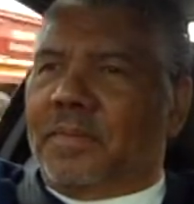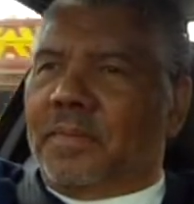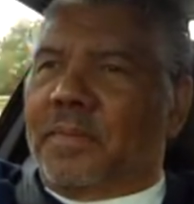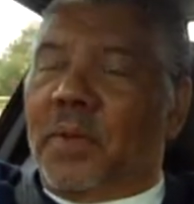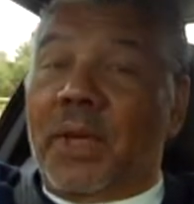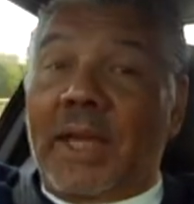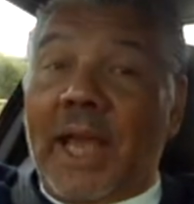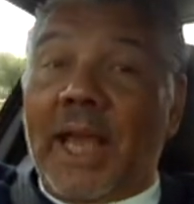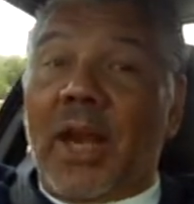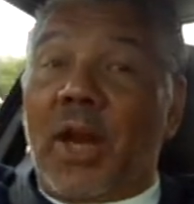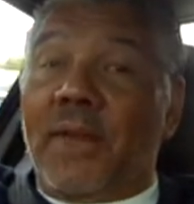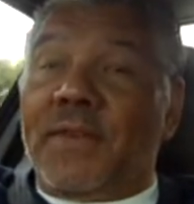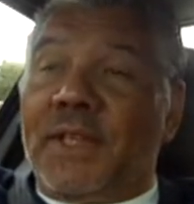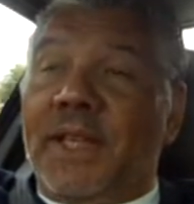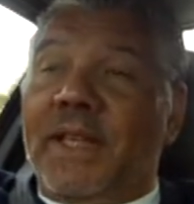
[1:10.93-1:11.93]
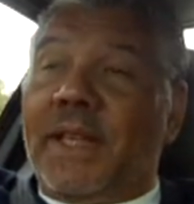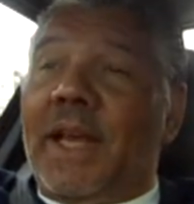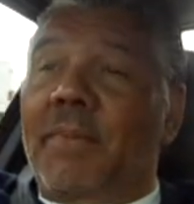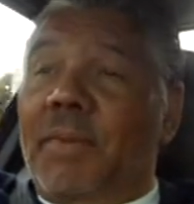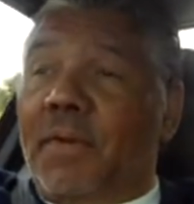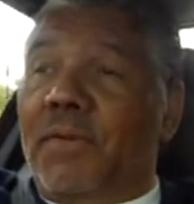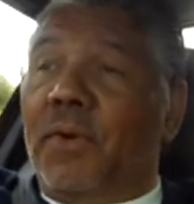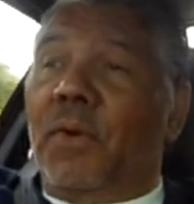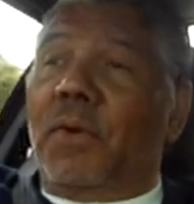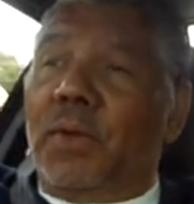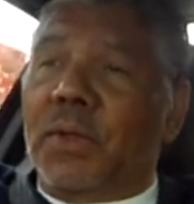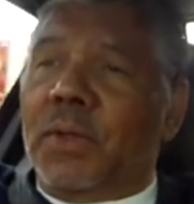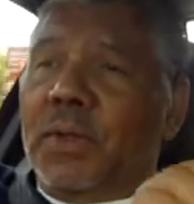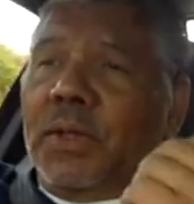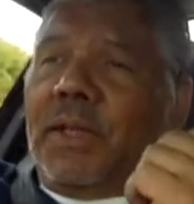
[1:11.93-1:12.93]
But again, I've said that
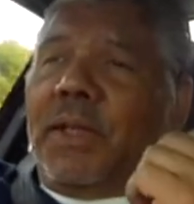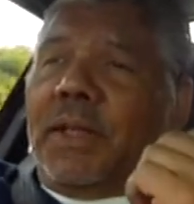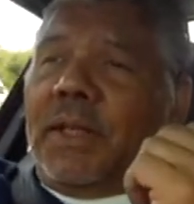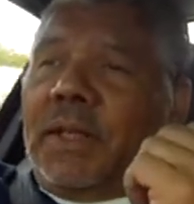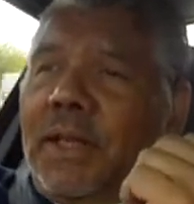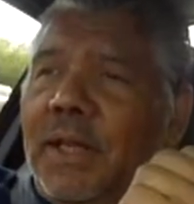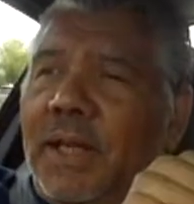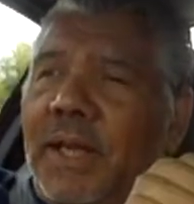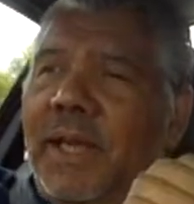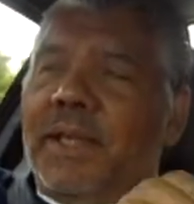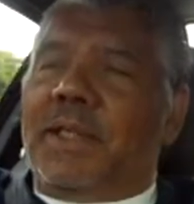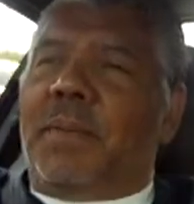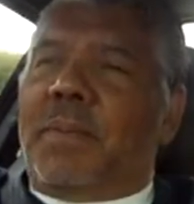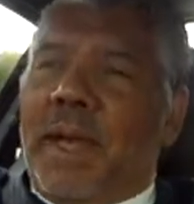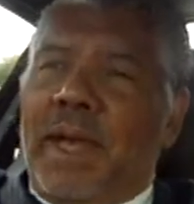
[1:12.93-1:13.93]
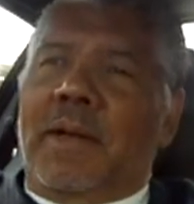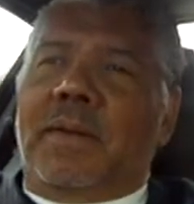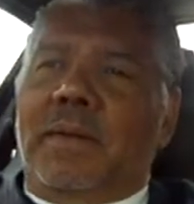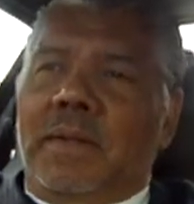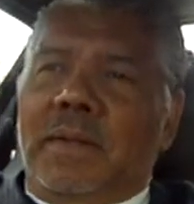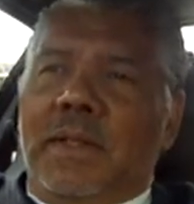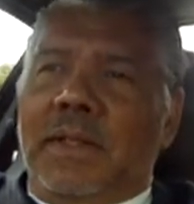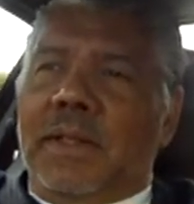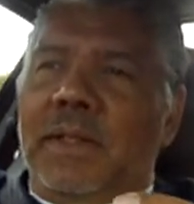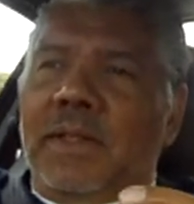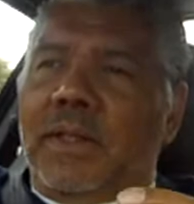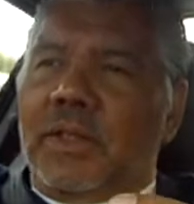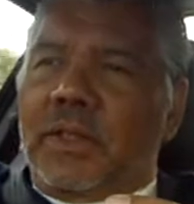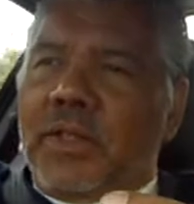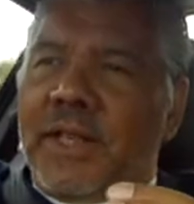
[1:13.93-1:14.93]
before, it's about
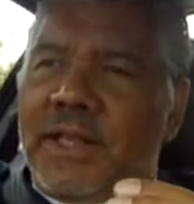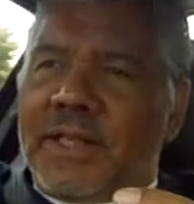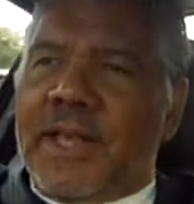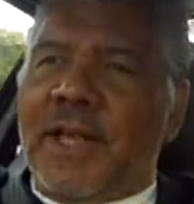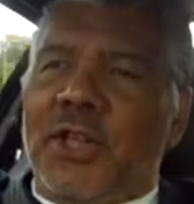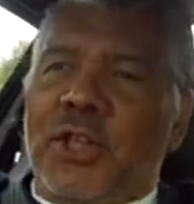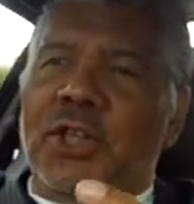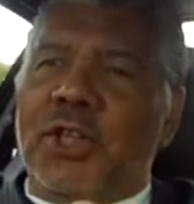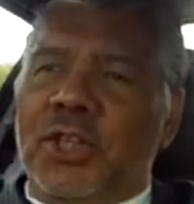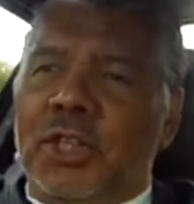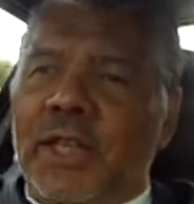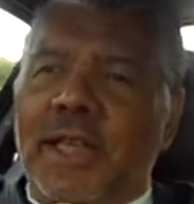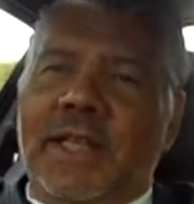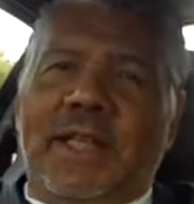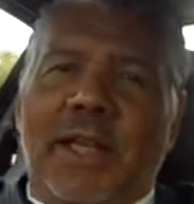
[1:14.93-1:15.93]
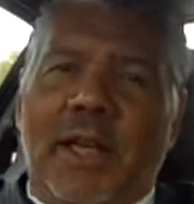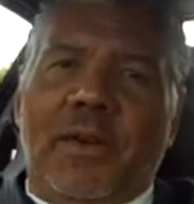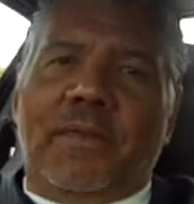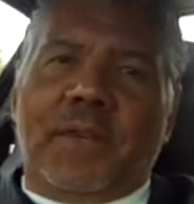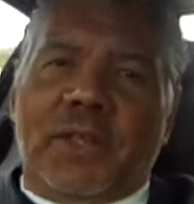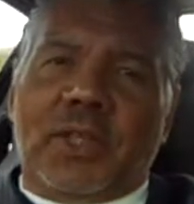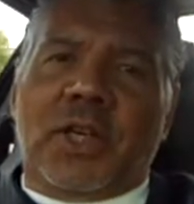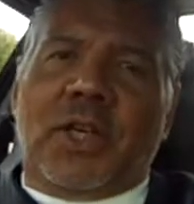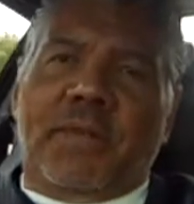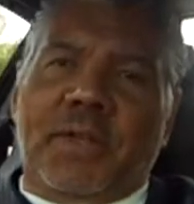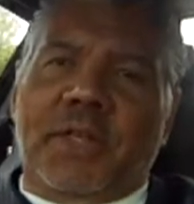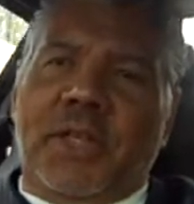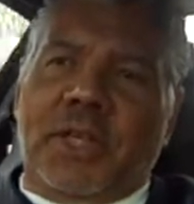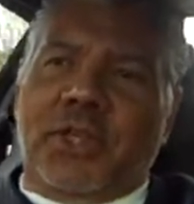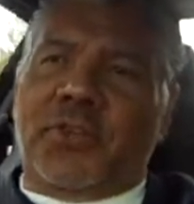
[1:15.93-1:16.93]
the attention to detail of the
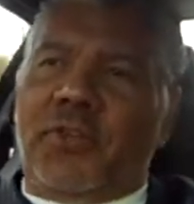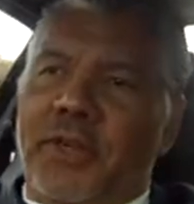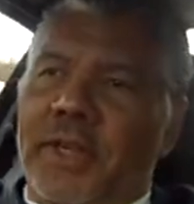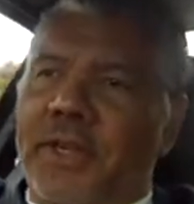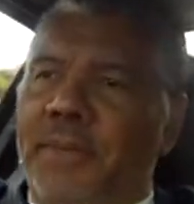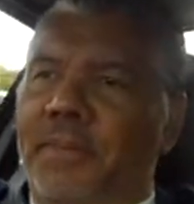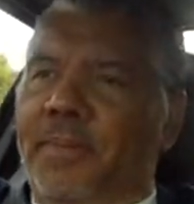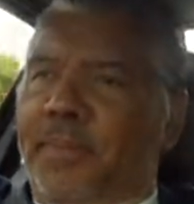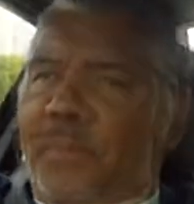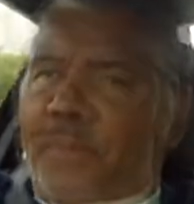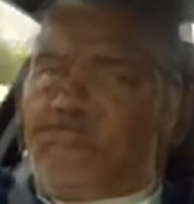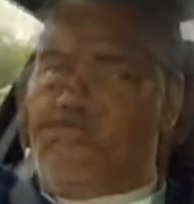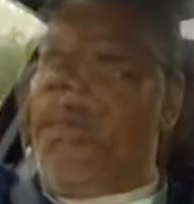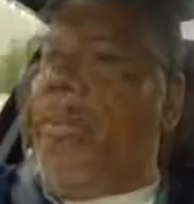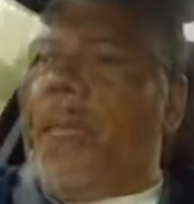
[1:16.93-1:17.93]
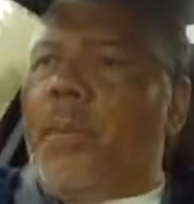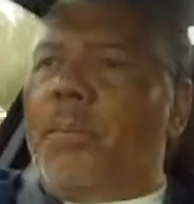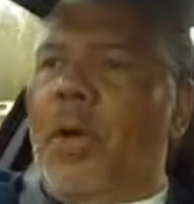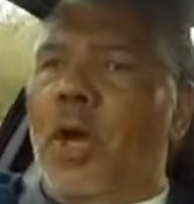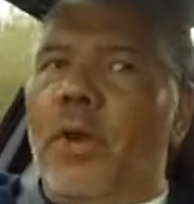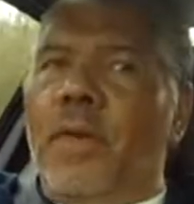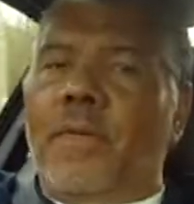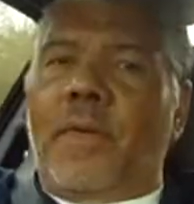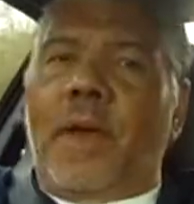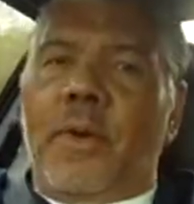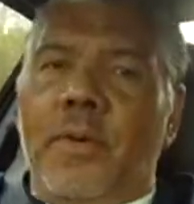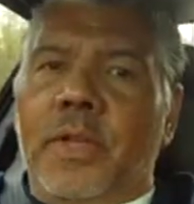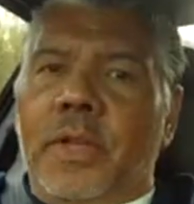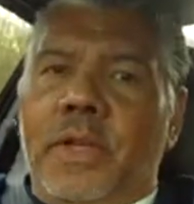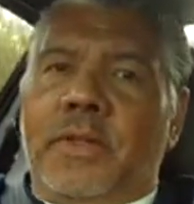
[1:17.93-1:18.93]
service history. Part of
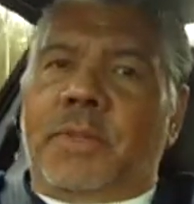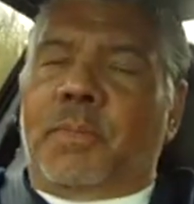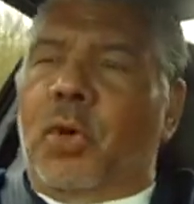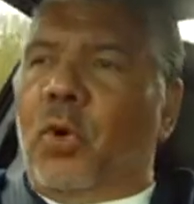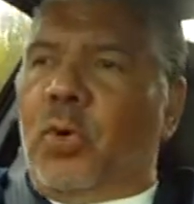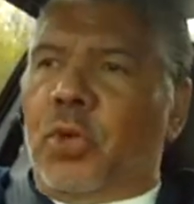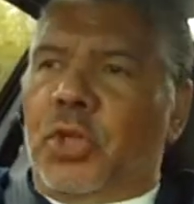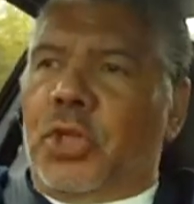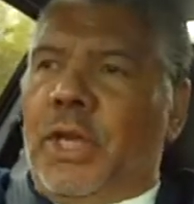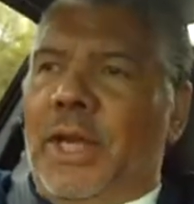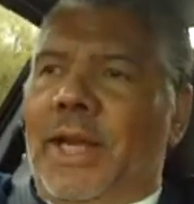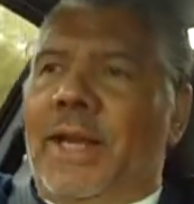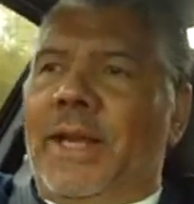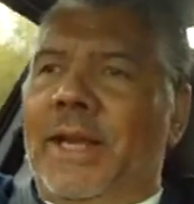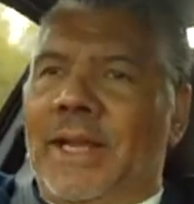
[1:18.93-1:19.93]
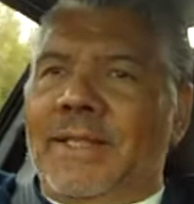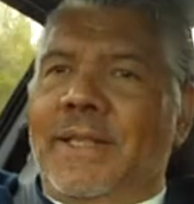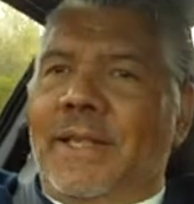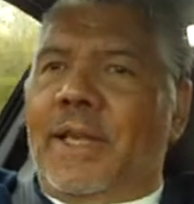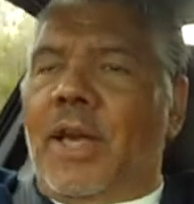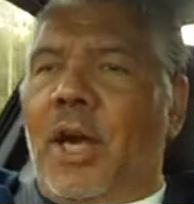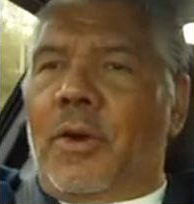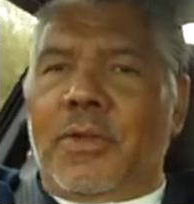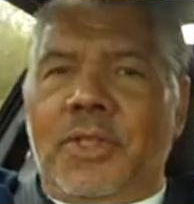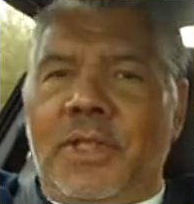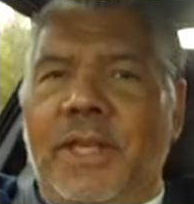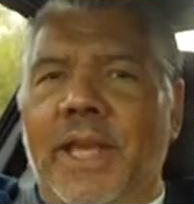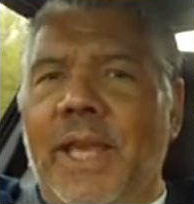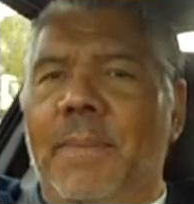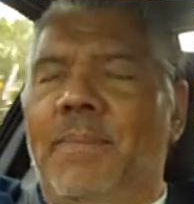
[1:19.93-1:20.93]
owning this Porsche and a classic car is
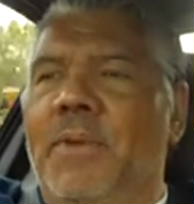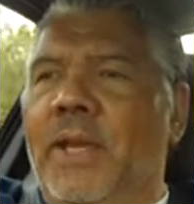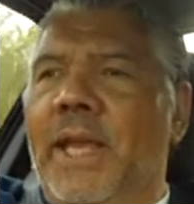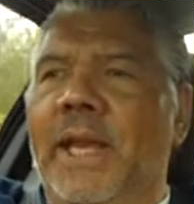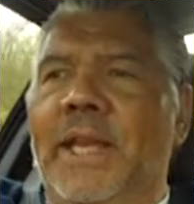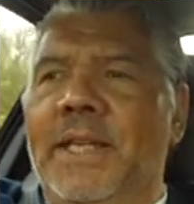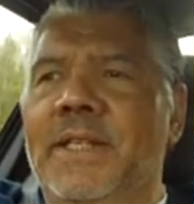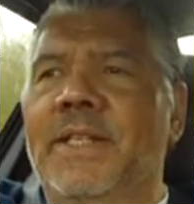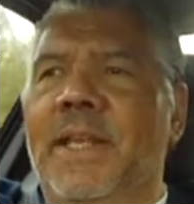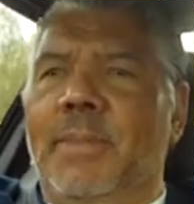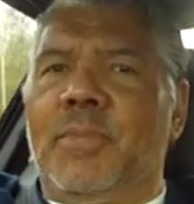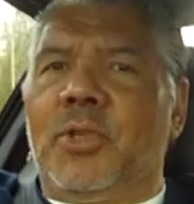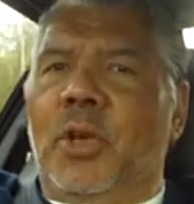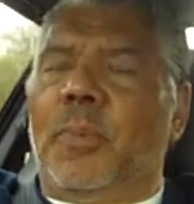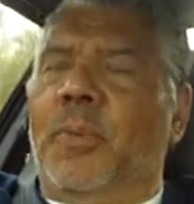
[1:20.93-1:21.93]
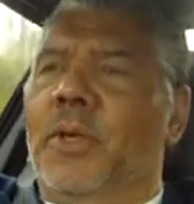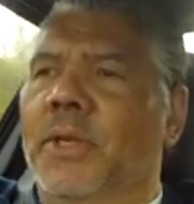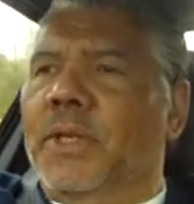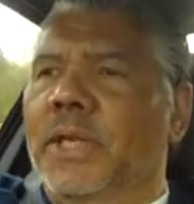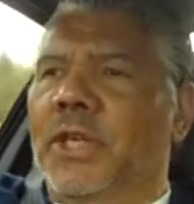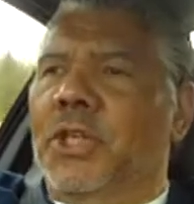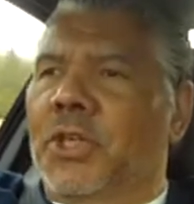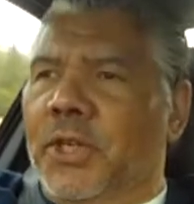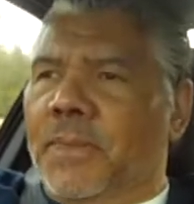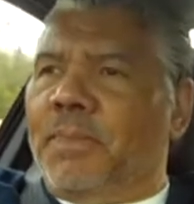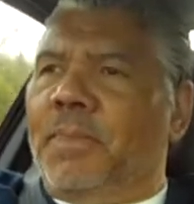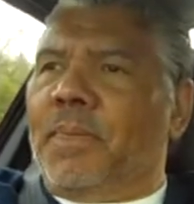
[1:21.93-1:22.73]
to keep it in tip-top condition.